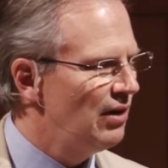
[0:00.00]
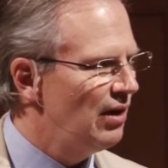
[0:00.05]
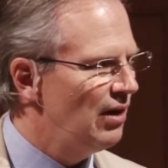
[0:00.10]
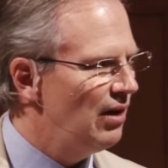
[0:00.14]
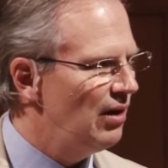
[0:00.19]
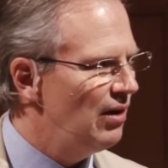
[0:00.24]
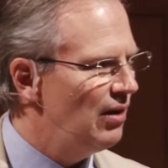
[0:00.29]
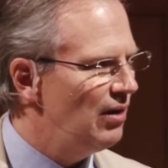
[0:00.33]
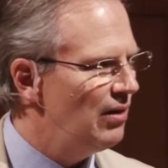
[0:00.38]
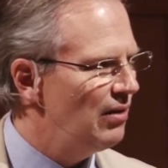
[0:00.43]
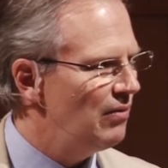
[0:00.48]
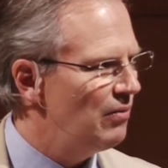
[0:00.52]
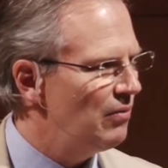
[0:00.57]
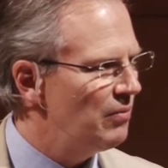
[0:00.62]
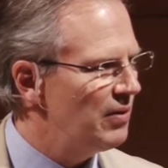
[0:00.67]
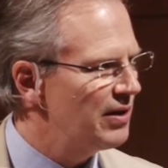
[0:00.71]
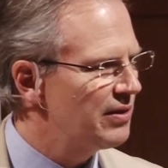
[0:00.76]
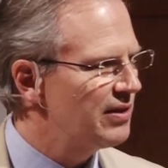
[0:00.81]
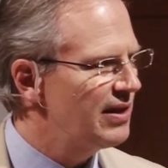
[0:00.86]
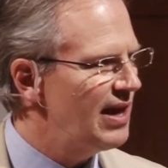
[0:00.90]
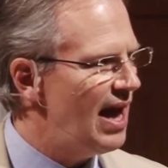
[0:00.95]
uh,
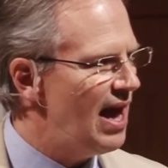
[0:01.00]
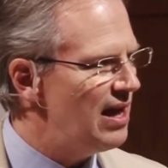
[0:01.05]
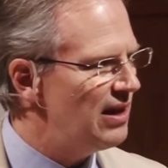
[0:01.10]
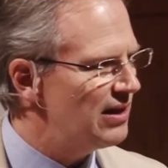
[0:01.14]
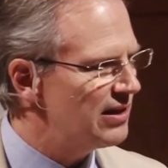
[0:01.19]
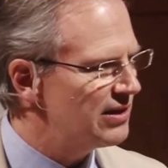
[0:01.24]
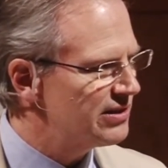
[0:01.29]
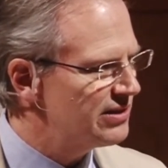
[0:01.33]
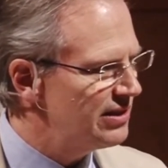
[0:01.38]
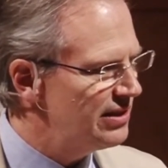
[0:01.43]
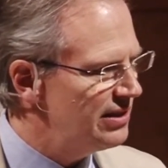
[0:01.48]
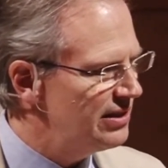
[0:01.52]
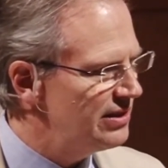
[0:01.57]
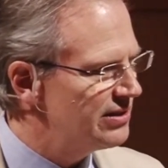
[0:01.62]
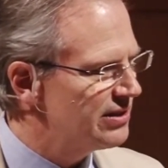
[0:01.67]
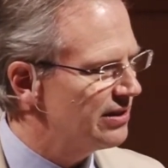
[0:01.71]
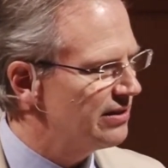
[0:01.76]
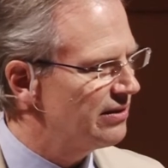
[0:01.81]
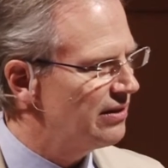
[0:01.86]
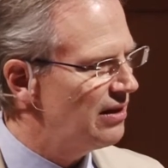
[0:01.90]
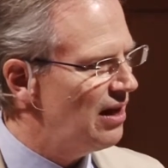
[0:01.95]
with
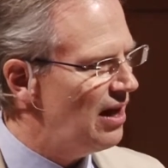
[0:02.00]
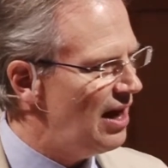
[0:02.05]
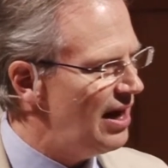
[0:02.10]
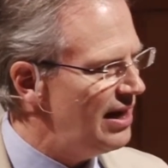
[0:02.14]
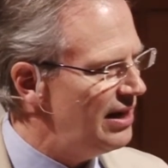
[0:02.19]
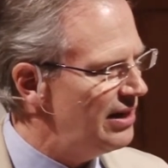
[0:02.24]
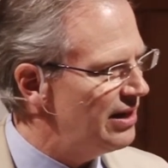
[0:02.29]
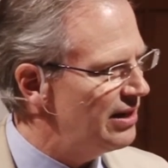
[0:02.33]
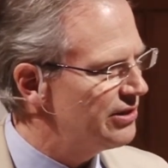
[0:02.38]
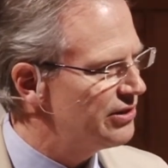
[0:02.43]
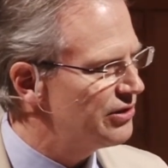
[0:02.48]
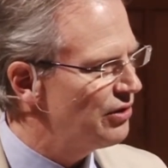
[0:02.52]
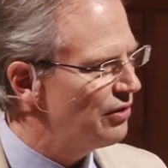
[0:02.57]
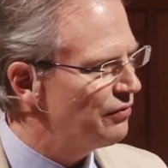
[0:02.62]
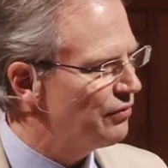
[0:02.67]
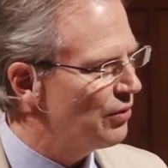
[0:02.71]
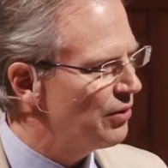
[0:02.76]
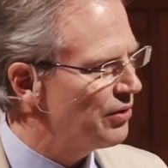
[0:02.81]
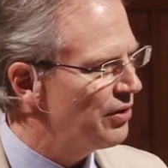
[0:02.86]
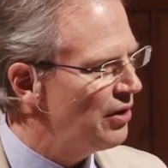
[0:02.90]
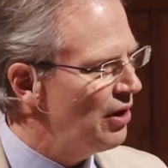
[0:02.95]
galaxies and light and so
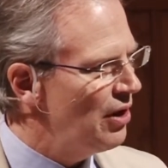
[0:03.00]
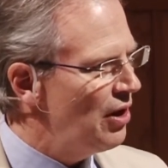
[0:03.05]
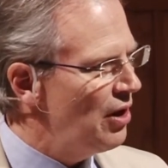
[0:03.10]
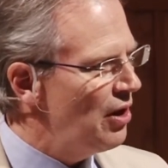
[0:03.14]
forth,